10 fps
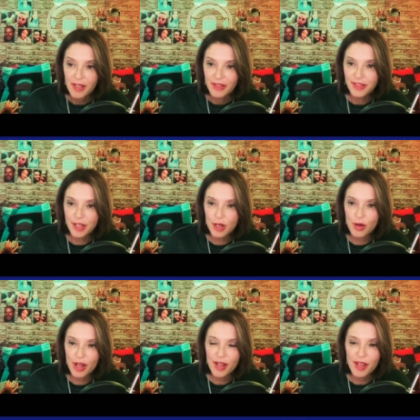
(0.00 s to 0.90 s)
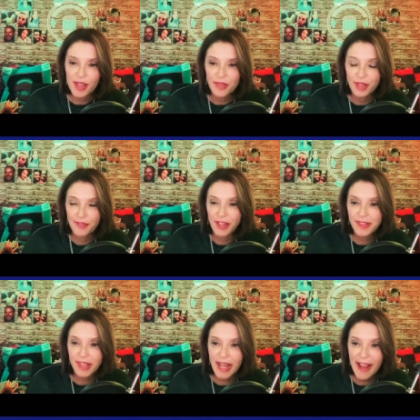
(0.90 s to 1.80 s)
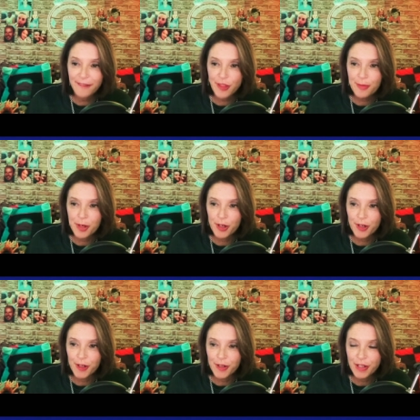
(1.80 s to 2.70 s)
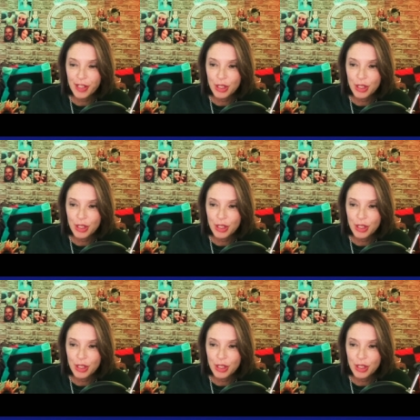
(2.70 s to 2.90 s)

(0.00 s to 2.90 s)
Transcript: So the defense said, After the murder, you